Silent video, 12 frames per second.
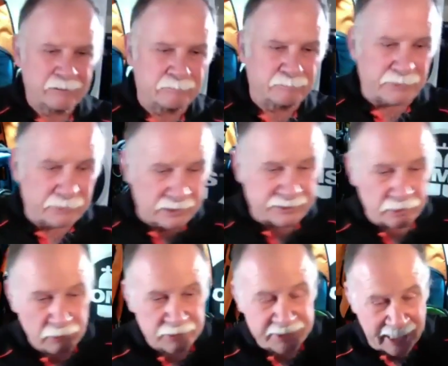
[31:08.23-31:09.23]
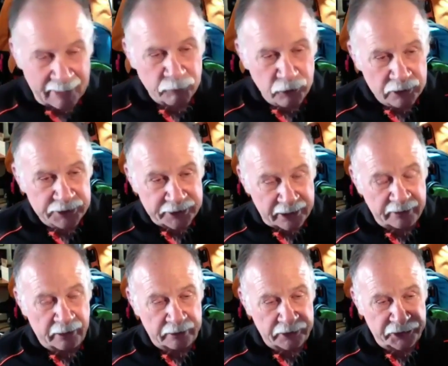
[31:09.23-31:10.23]
Because it looks damn good sitting
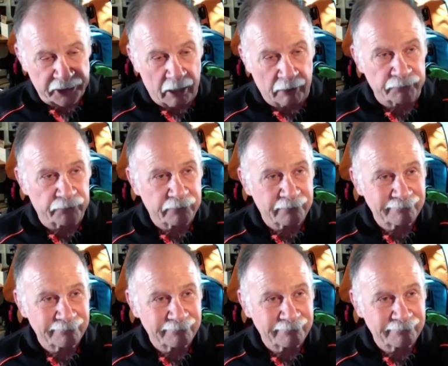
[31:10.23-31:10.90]
on the shelf.